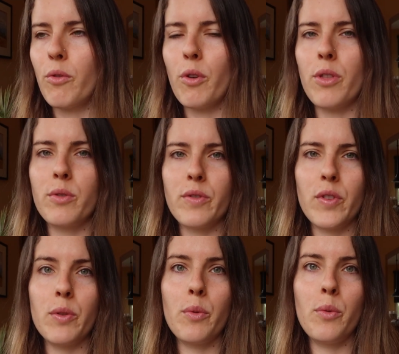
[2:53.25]
for those of
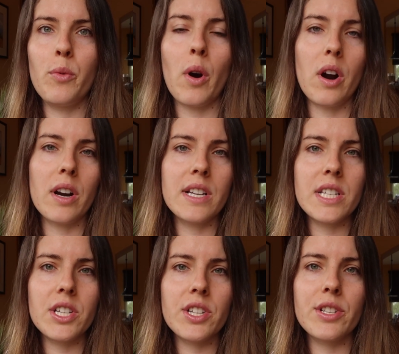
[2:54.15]
you who are
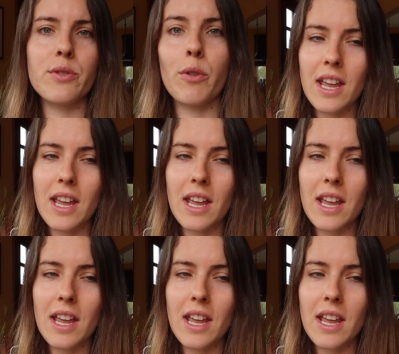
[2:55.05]
Indigenous